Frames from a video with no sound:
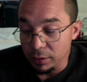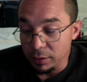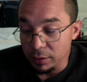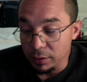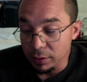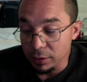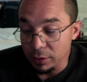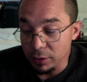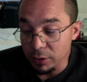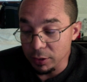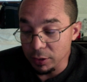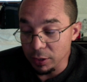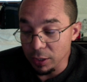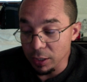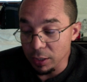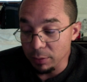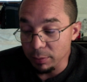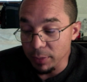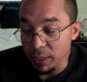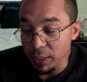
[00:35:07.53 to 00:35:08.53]
There's a lot
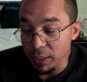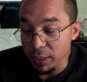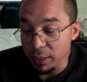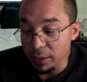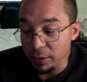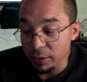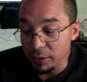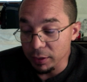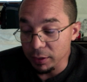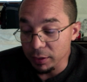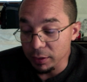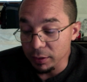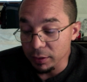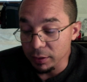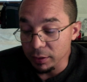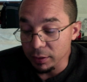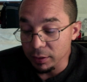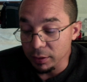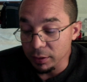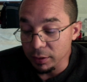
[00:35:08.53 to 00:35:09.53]
of money out there.
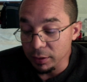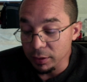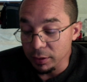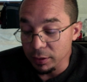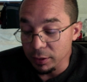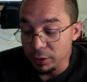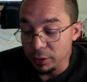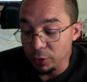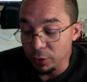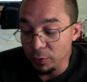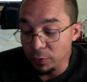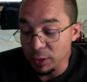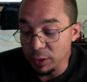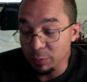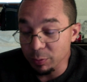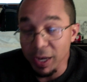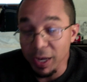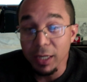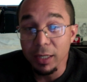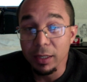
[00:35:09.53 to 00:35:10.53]
No one's
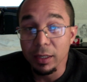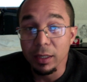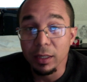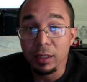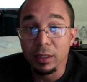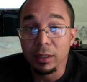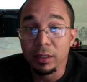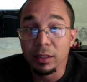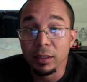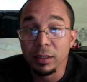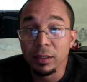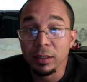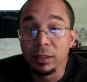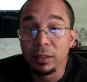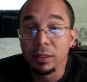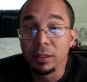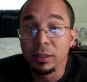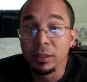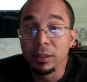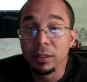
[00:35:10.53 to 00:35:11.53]
spending it.
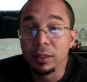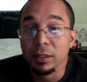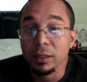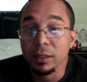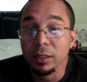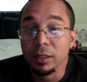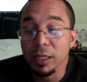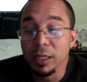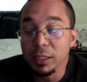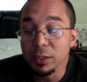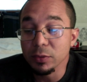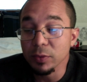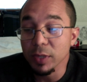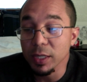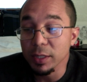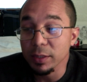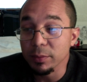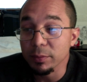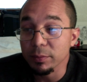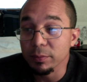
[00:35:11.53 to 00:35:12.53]
They just want
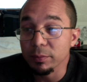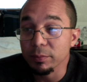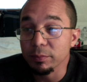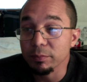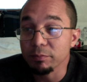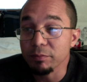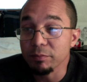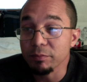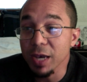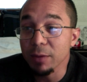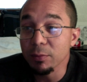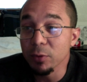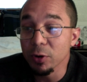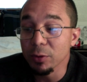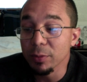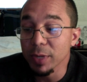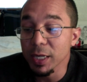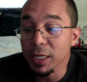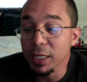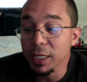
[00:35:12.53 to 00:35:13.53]
to make more
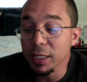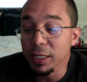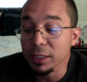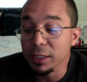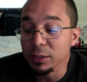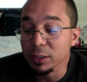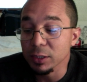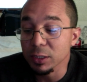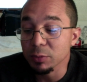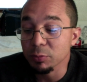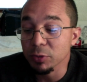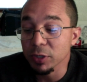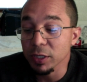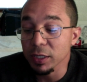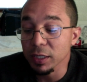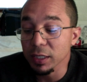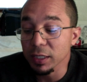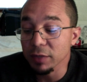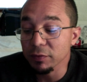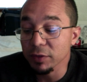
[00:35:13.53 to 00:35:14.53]
money and just
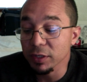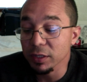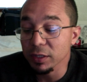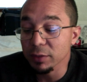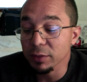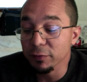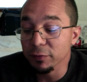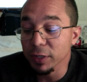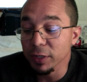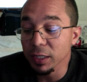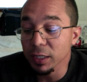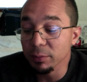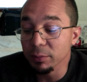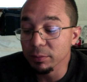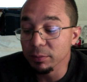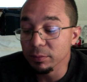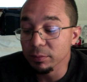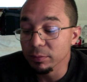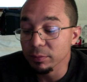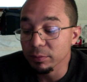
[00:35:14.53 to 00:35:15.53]
leave it in the fucking
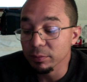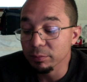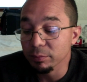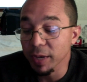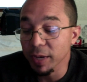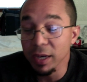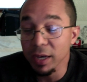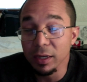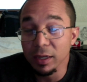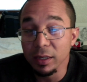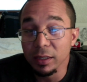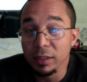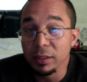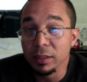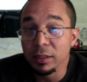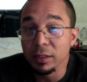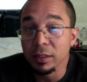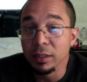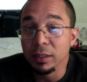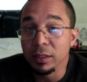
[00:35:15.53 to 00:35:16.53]
bank.
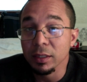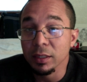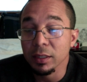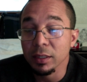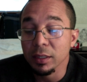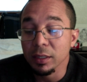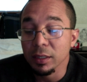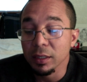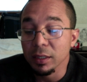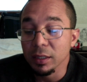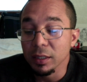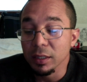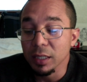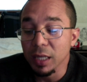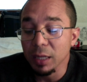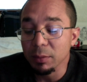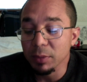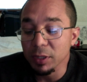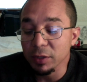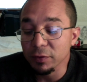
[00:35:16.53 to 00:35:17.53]
Like,
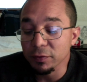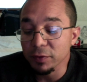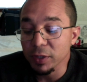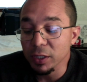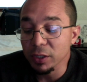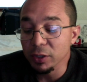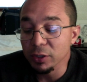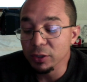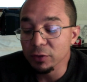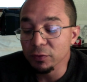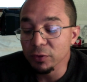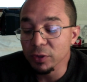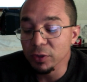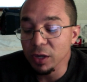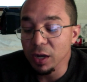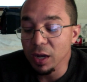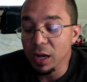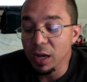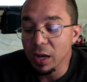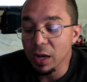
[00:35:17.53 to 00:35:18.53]
motherfucker, you
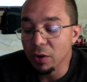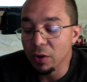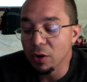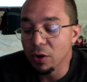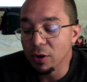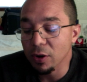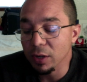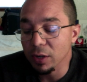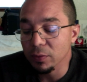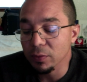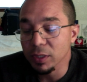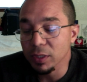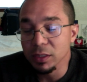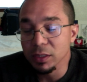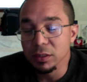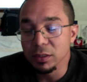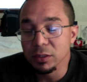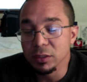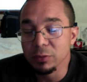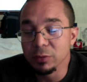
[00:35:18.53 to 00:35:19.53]
forgot how hard it
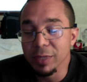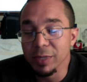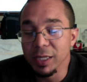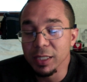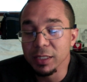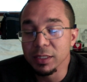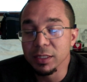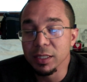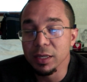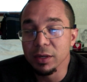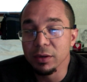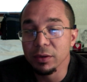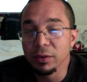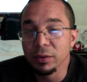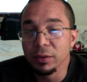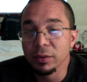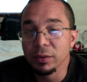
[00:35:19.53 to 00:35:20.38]
was to make a sale?